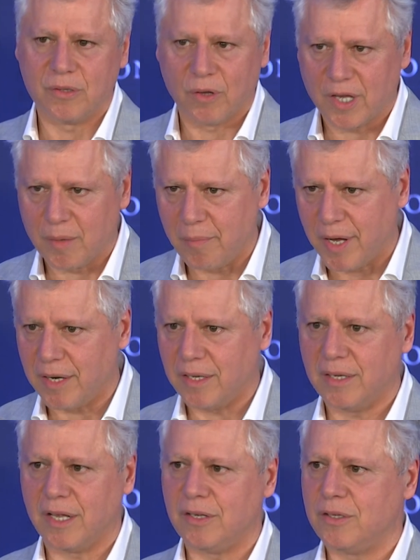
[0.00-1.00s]
Look at
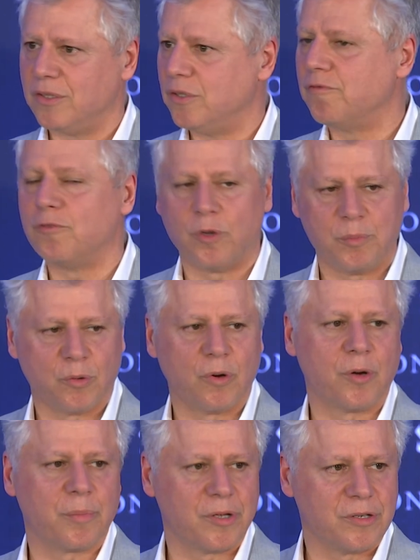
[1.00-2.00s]
many, and you form your
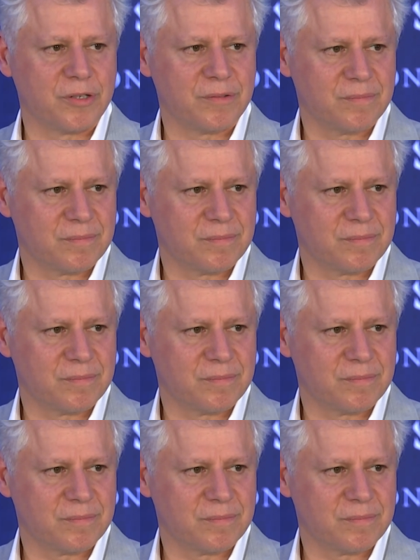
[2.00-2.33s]
own opinion.